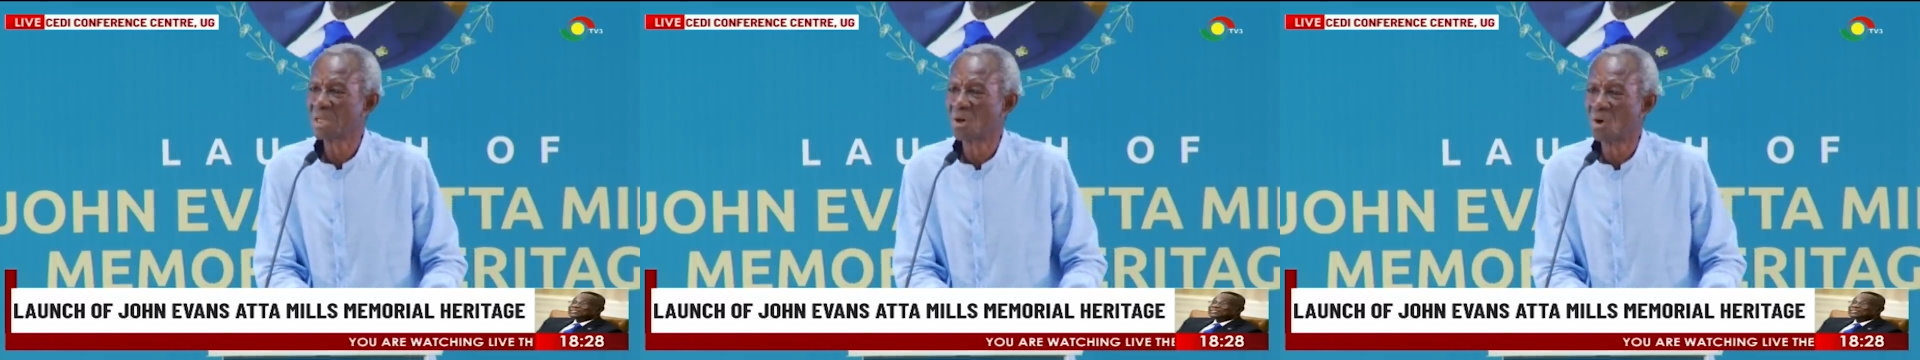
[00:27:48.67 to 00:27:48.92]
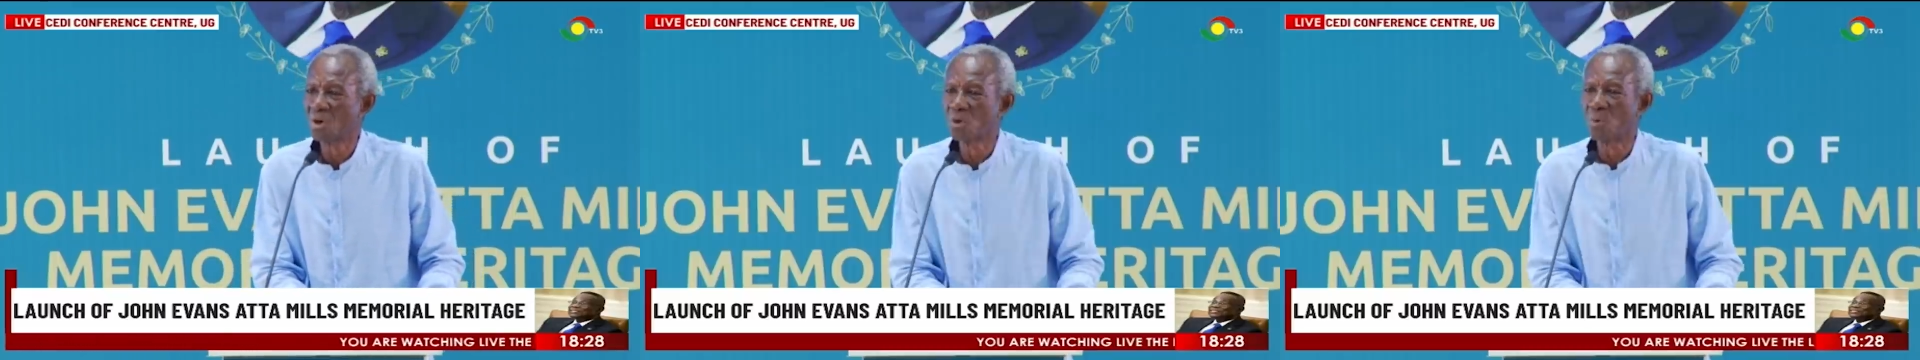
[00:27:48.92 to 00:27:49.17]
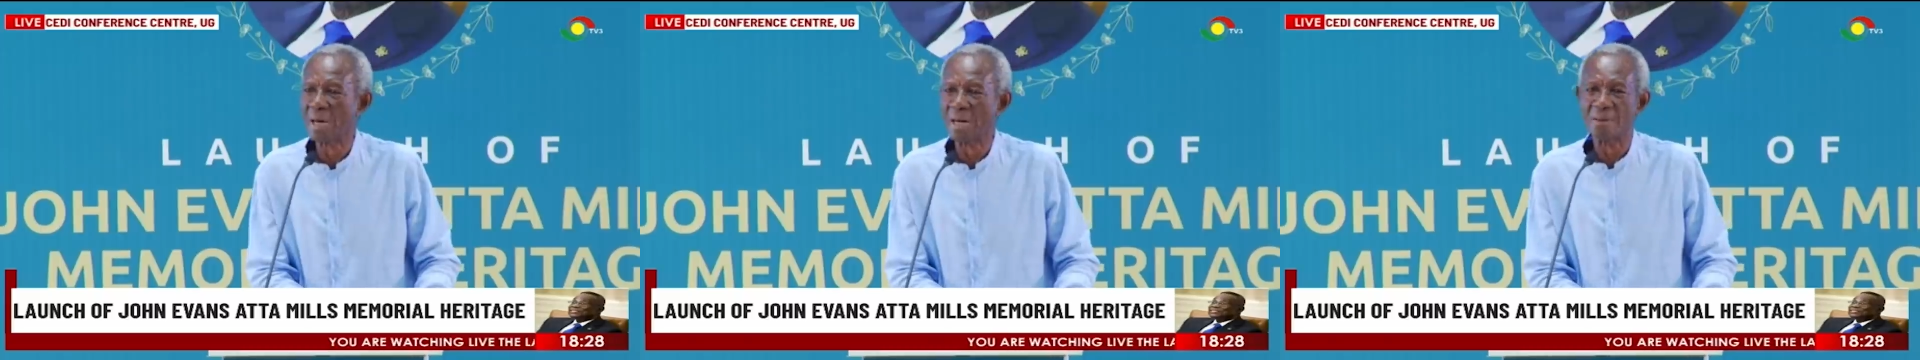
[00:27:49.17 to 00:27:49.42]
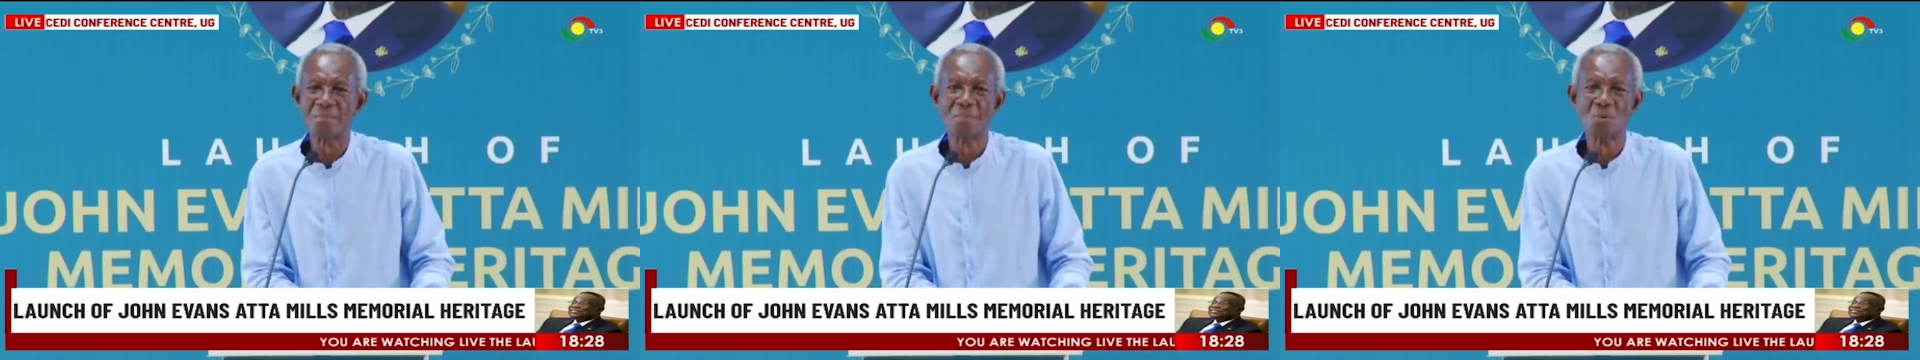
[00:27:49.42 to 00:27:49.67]
the only
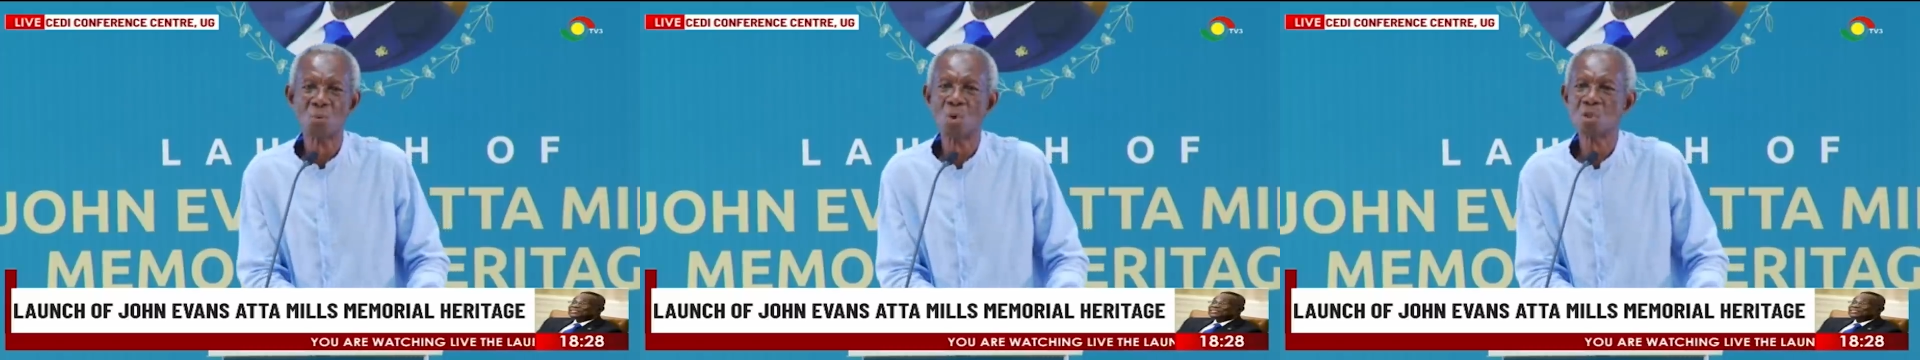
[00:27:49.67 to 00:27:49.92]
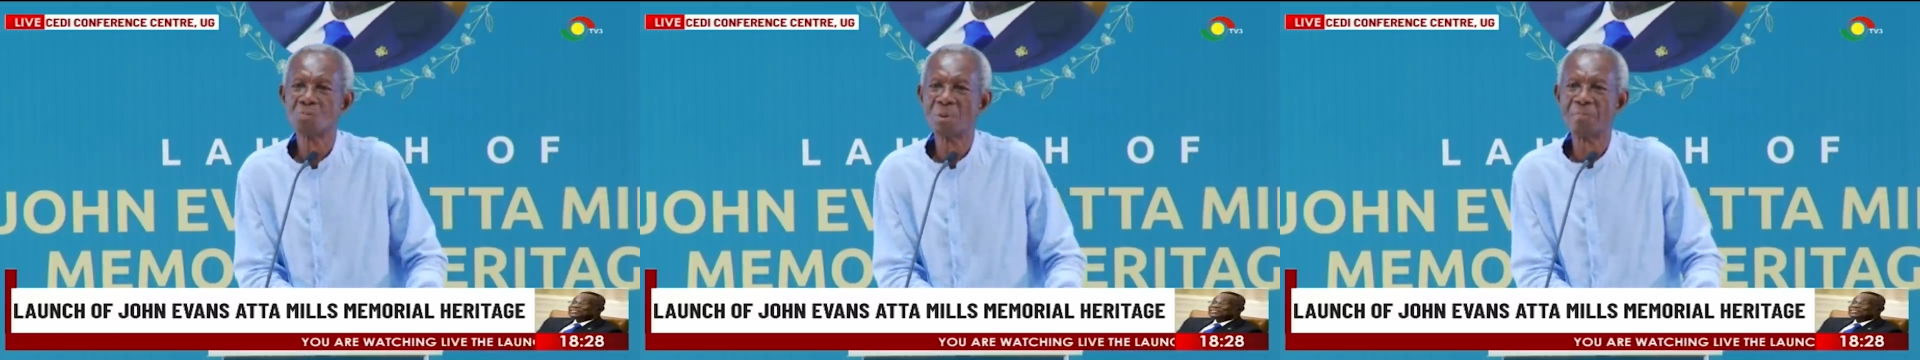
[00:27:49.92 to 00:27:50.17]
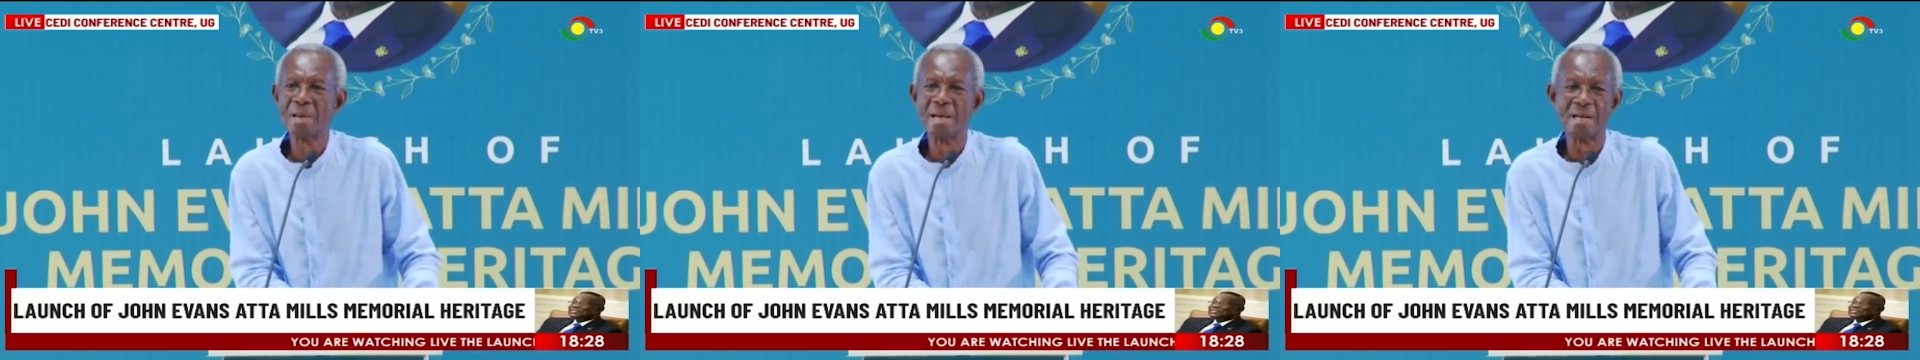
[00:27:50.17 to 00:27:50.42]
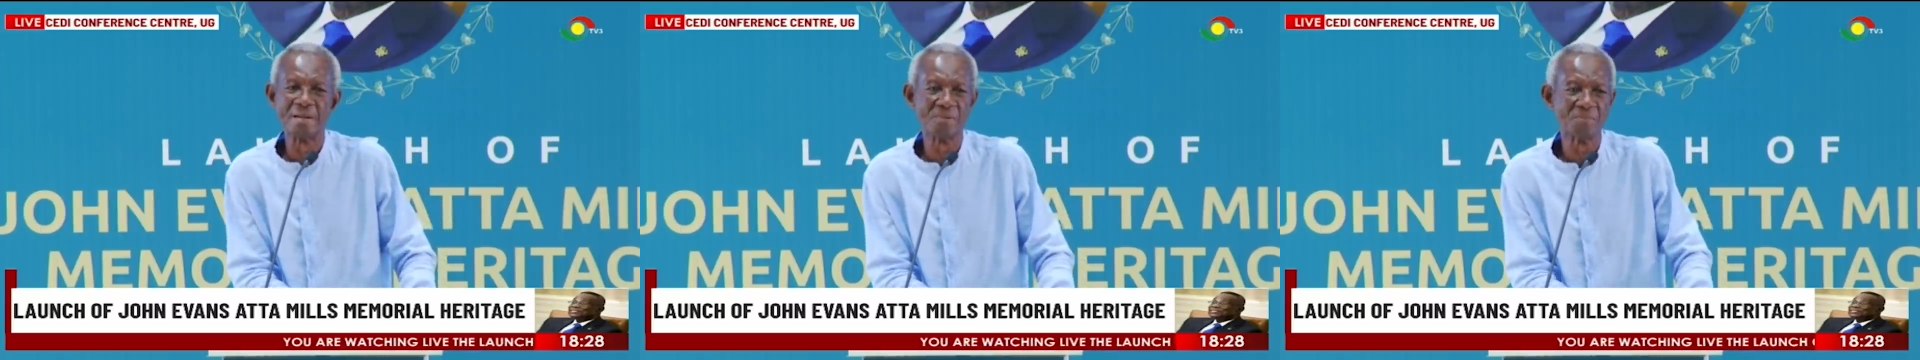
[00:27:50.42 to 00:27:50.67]
one who was
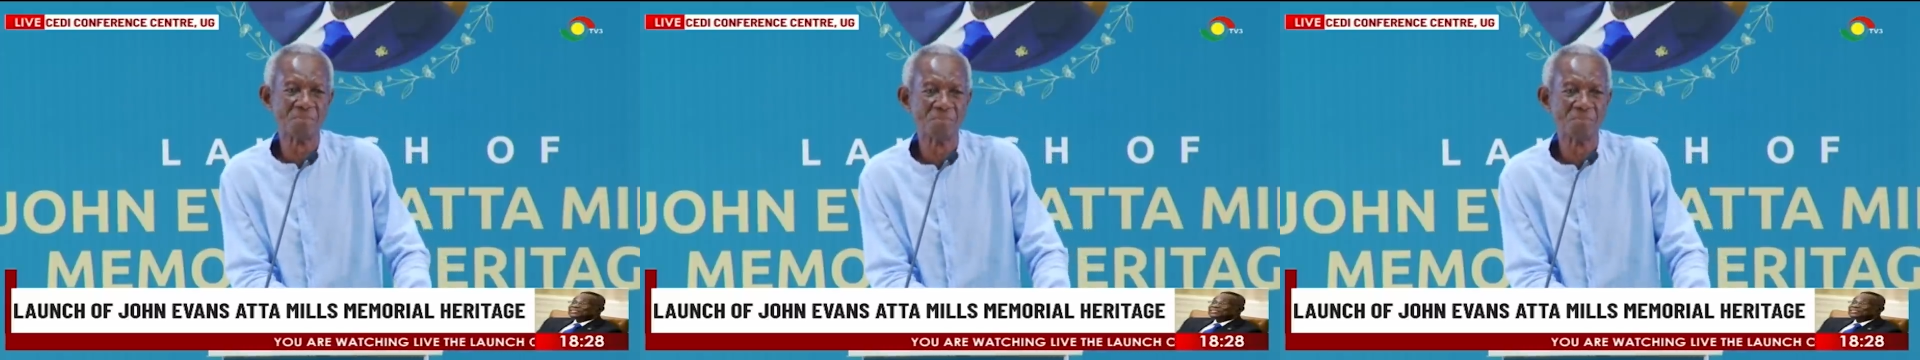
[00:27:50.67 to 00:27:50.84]
prepared